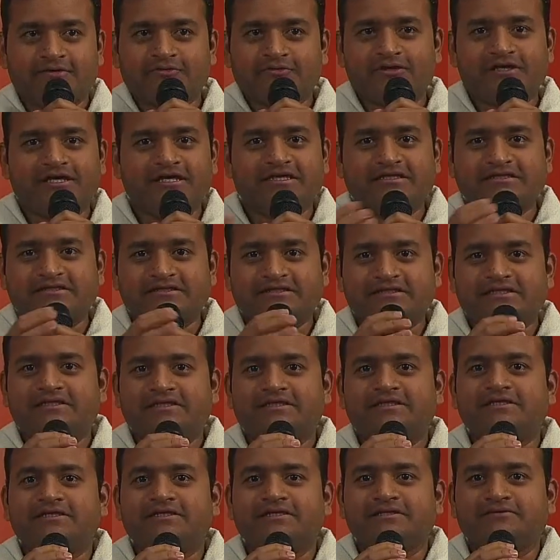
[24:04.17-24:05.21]
we can see
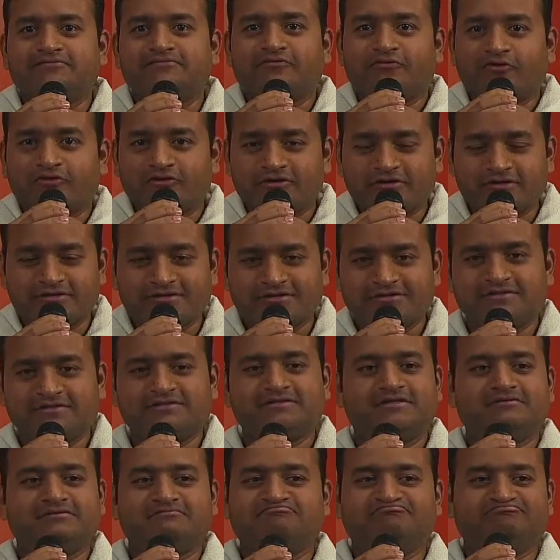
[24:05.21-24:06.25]
the foreigners
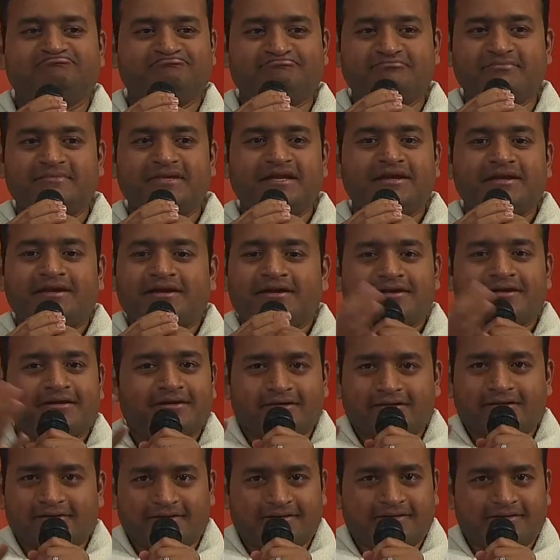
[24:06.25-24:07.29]
and
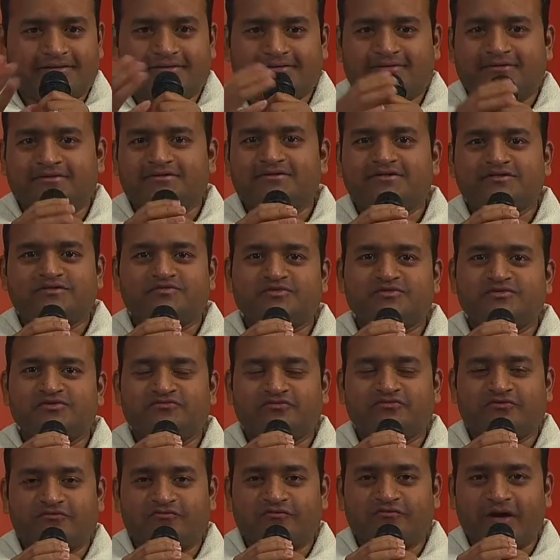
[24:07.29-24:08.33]
this
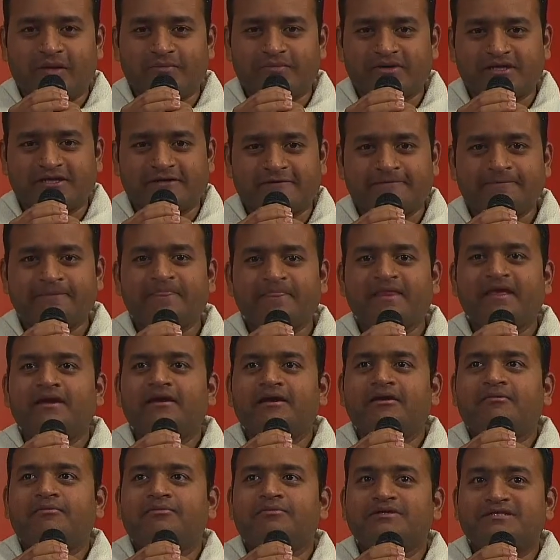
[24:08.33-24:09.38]
beautiful family,
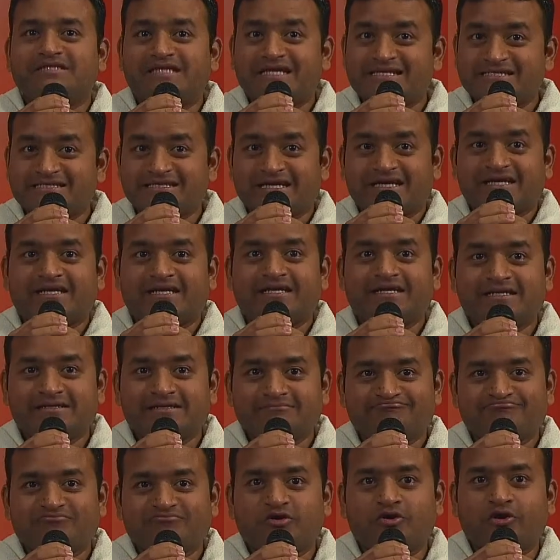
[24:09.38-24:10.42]
but that's
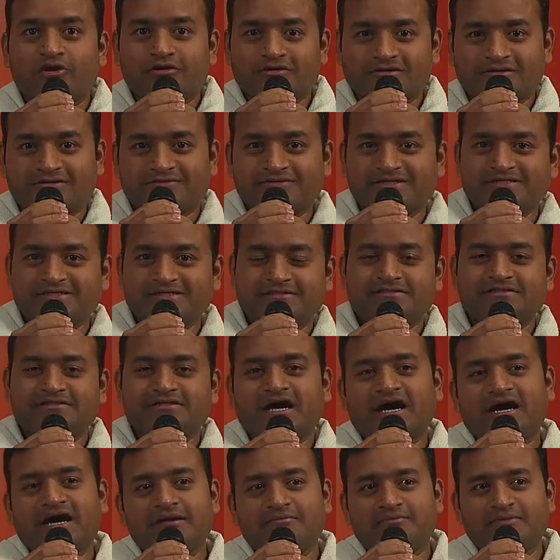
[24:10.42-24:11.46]
again God grace.
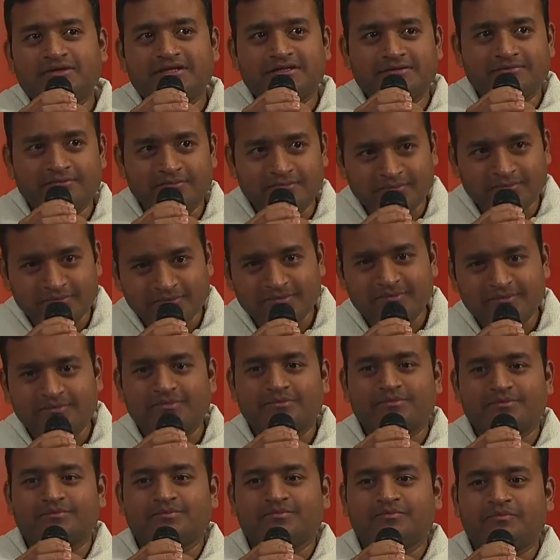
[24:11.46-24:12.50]
I'm in
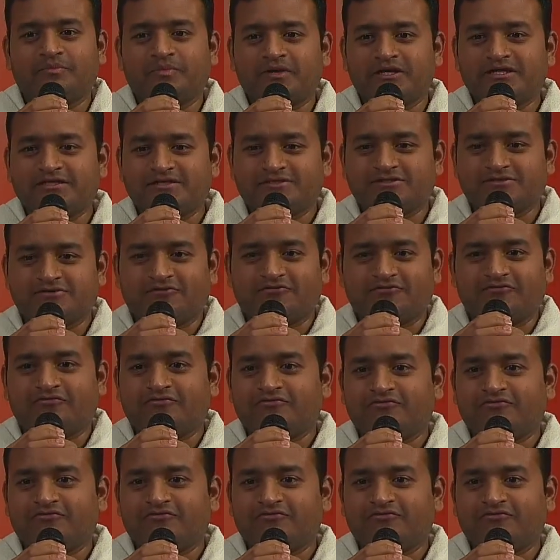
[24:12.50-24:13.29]
place of